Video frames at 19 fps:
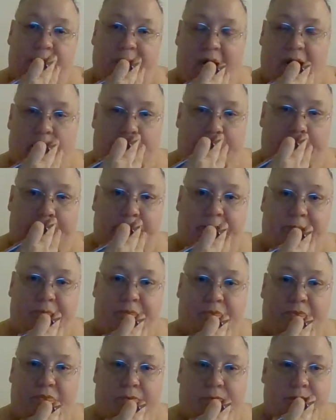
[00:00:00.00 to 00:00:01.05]
And
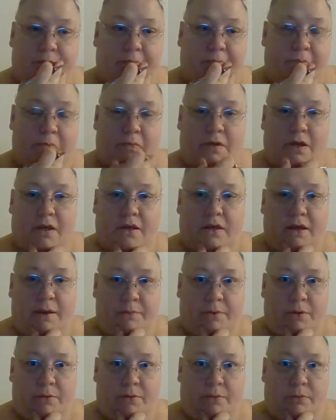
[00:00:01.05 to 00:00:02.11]
get,
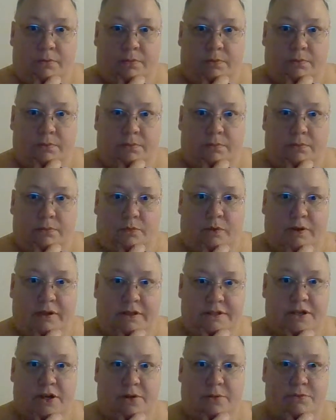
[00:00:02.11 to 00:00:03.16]
oh,
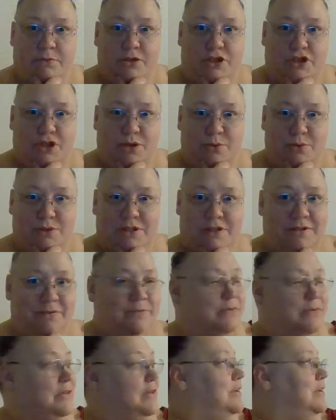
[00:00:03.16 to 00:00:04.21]
Will's home. Shoot.
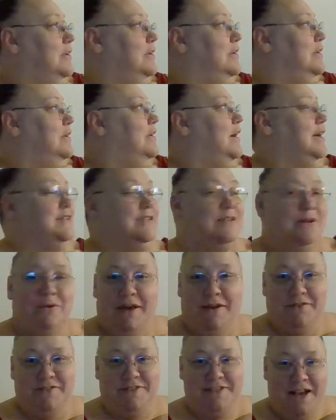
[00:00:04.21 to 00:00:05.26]
I don't
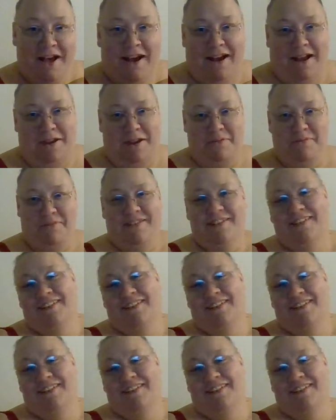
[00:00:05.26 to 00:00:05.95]
have time.